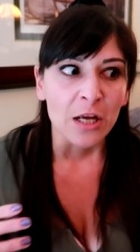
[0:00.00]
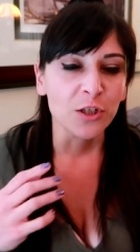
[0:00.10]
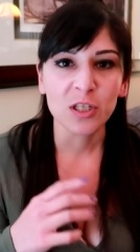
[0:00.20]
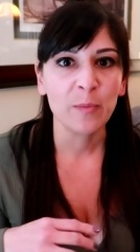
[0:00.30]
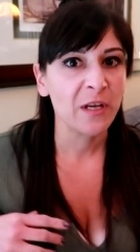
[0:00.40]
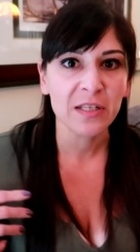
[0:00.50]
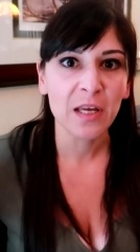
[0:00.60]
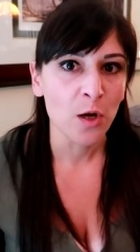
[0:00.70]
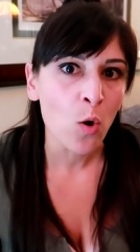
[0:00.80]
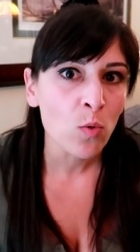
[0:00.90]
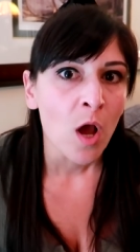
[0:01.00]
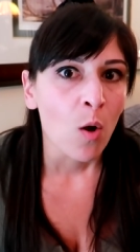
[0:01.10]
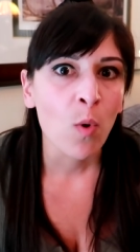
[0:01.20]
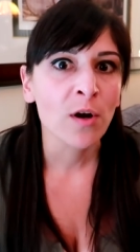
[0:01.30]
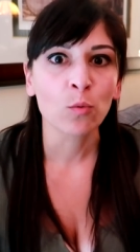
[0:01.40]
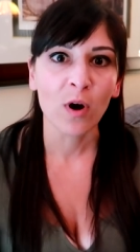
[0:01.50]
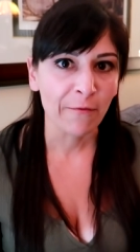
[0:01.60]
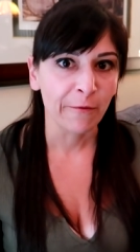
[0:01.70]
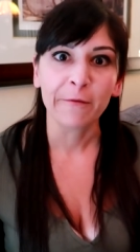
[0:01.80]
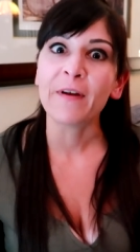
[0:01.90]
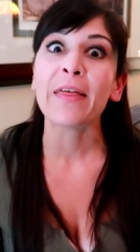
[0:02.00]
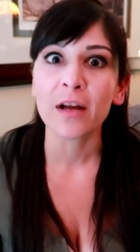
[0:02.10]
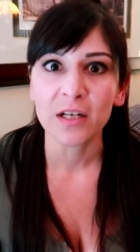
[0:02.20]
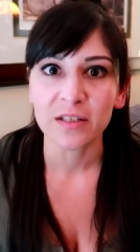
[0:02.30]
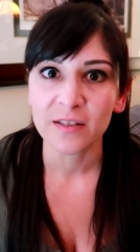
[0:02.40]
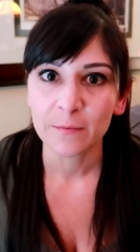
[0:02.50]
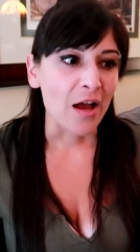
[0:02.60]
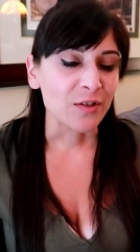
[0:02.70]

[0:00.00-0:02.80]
just because they don't want to ruffle feathers.